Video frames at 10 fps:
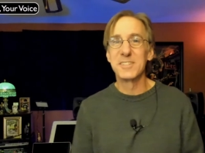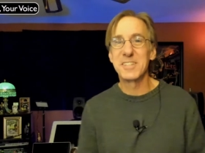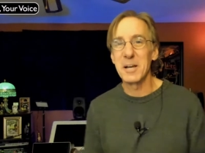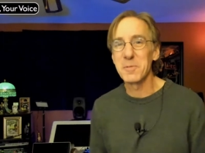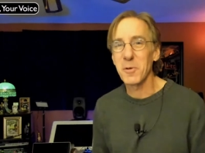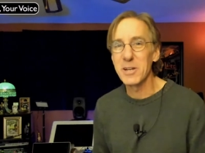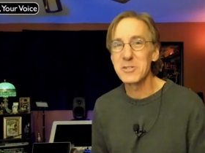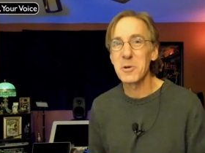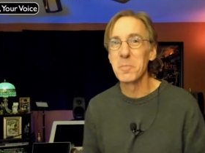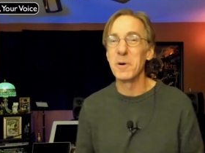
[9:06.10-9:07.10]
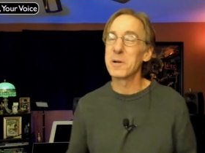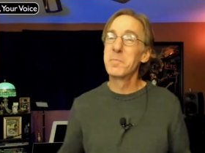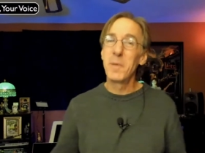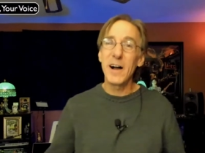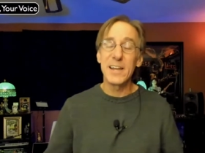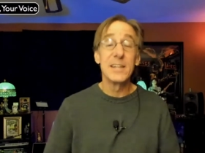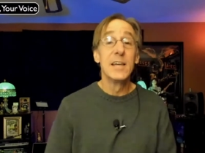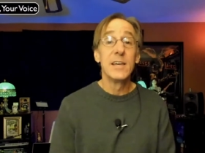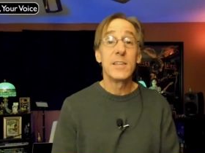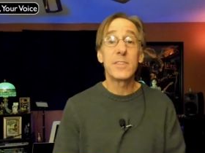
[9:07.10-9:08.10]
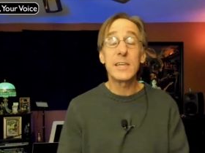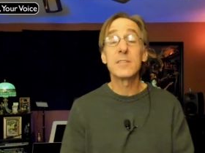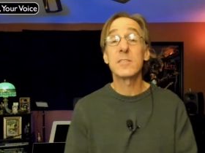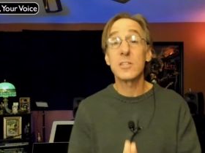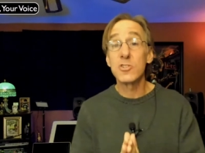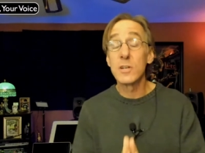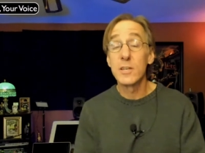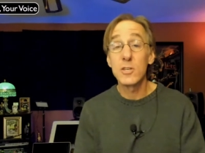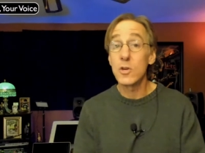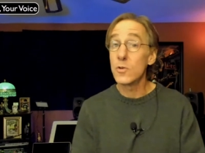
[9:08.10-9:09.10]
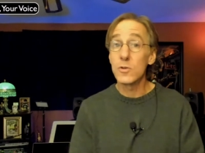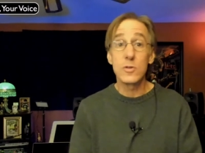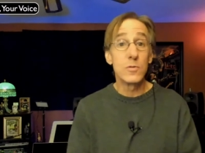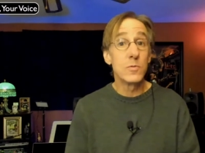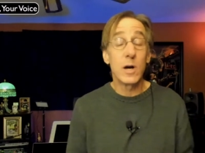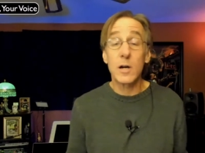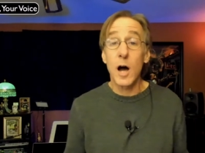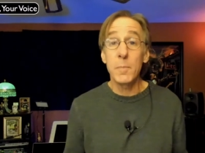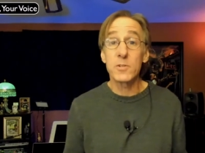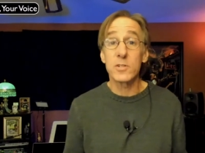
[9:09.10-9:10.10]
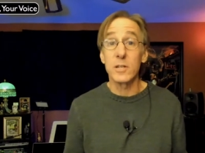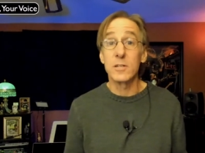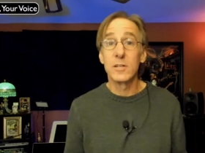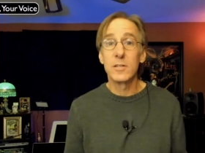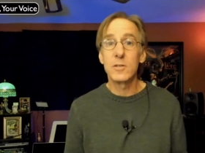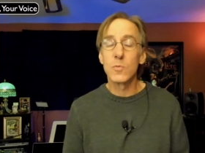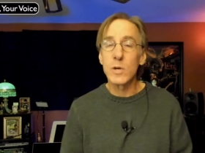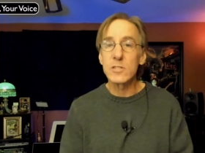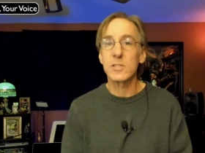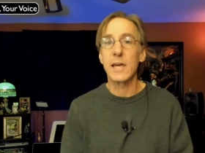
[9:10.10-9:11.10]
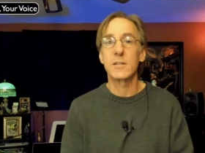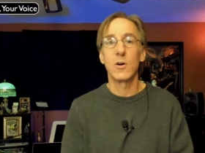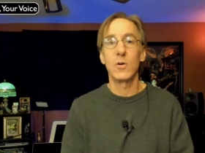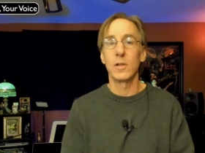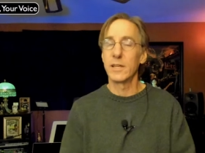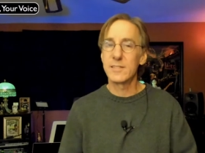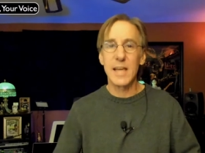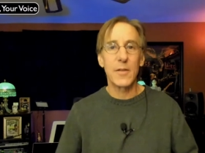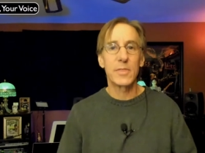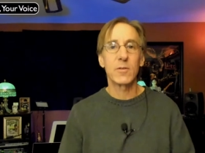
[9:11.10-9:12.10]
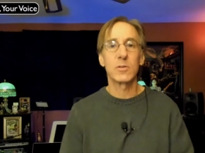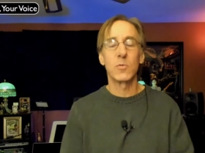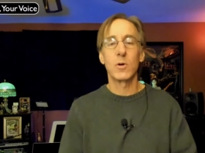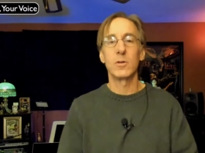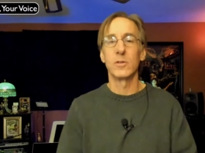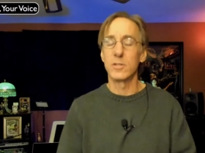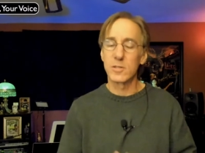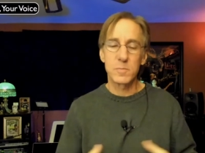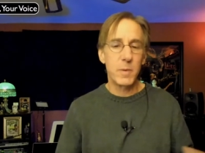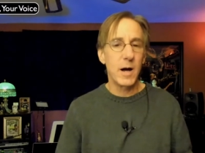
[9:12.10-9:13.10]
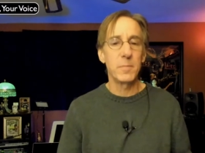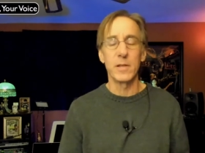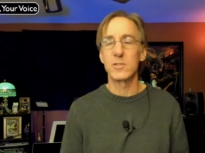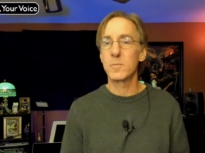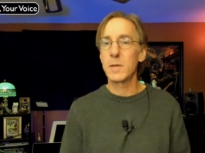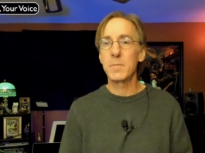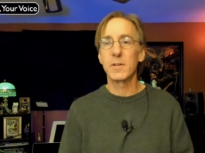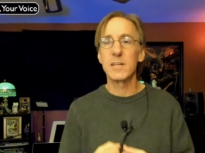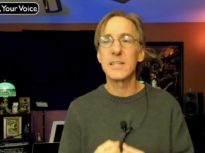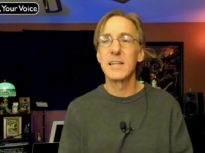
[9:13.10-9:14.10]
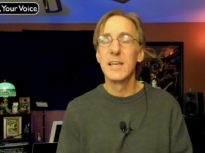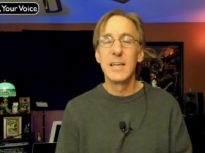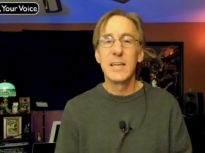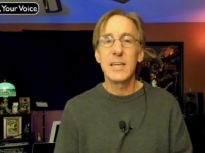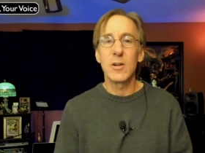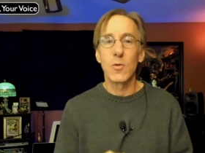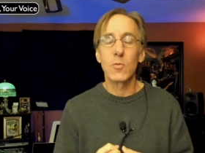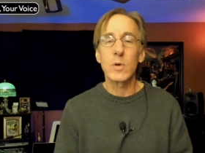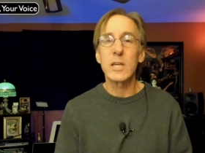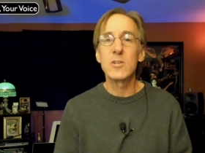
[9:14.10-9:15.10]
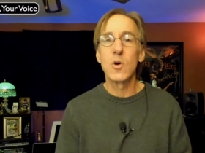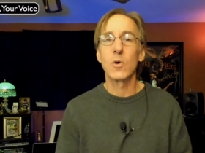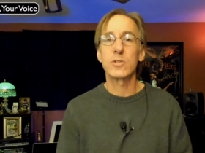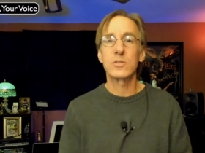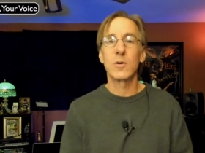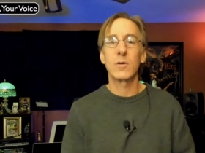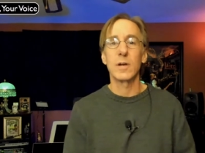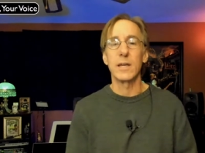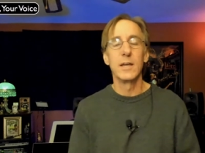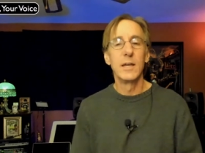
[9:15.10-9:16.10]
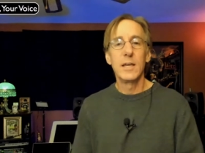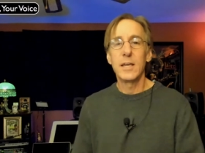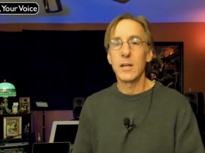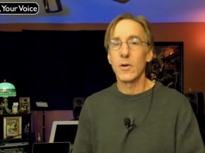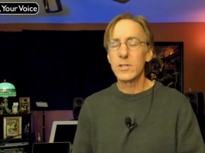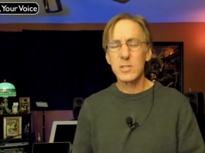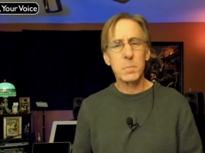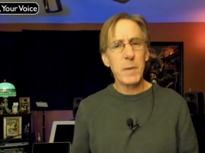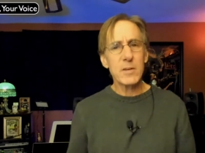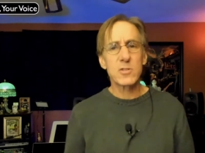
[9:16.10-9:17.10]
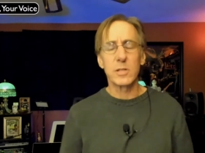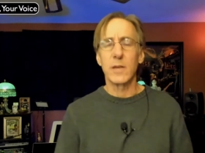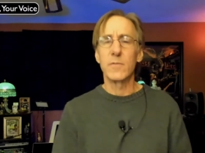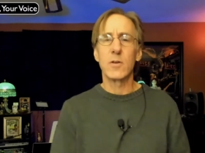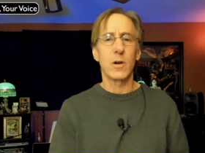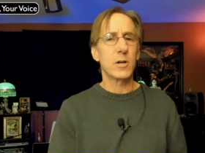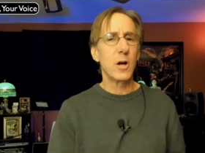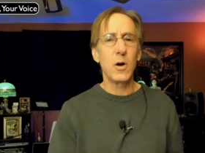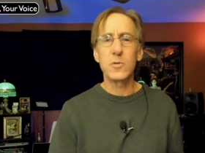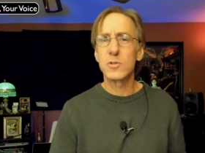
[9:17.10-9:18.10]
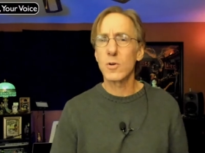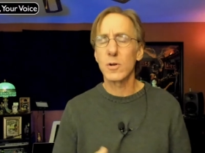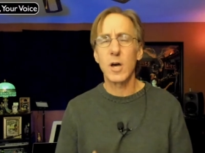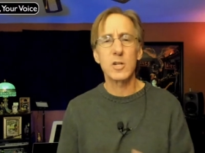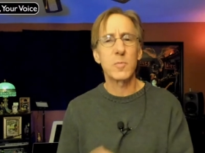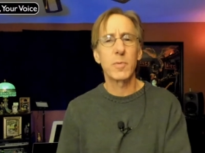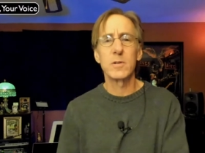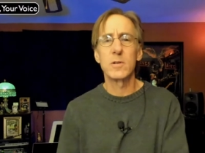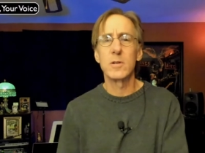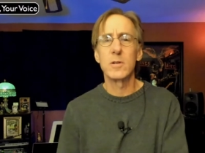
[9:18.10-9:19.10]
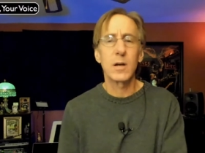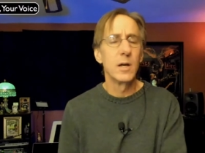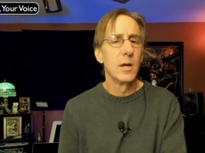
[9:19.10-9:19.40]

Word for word: time to write your book. But the thing is that you you you accomplished it. You reached that goal. It's out there in the world. It's published. People can you know read your story. You know, and especially if you're a coach or an entrepreneur.